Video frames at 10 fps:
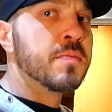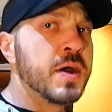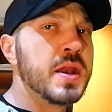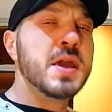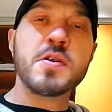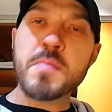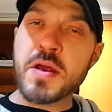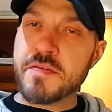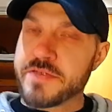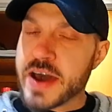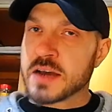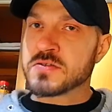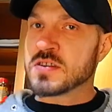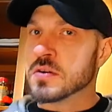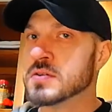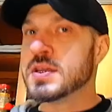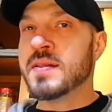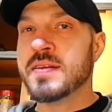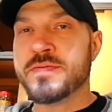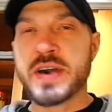But intermittent fasting or
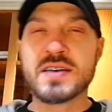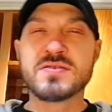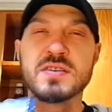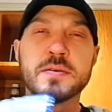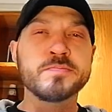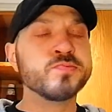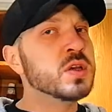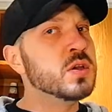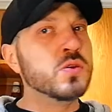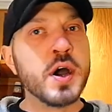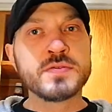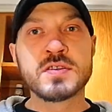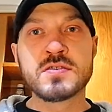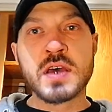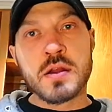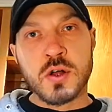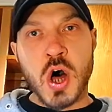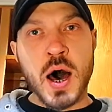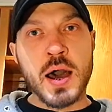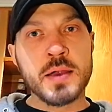daily fasting you don't have to set a
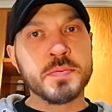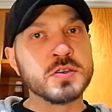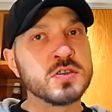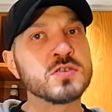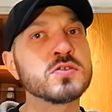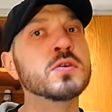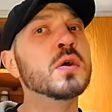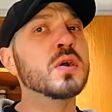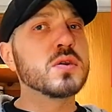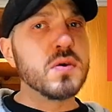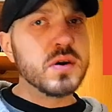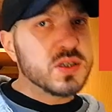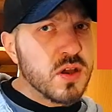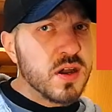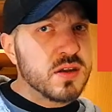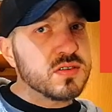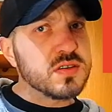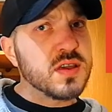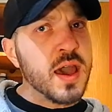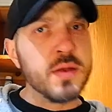clock, but just go as long as you
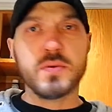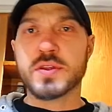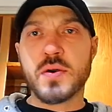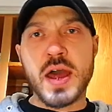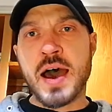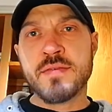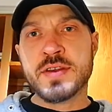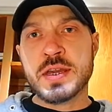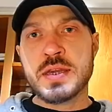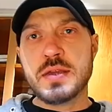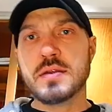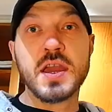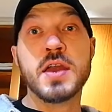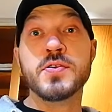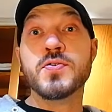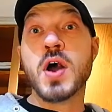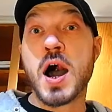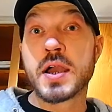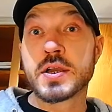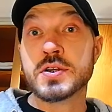can without having to eat, and you're
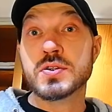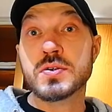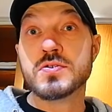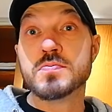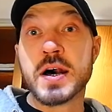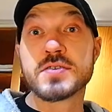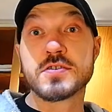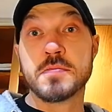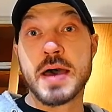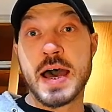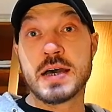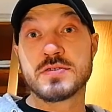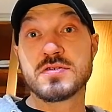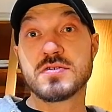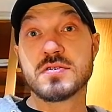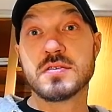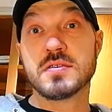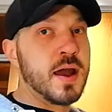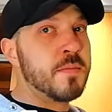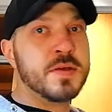not going to lose muscle mass.
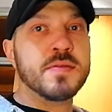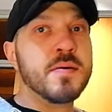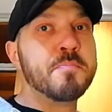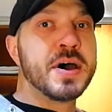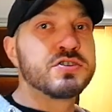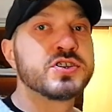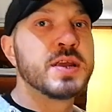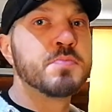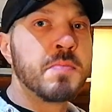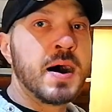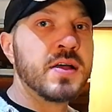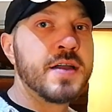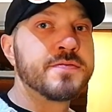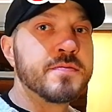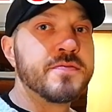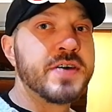And I'm in the best shape of my life from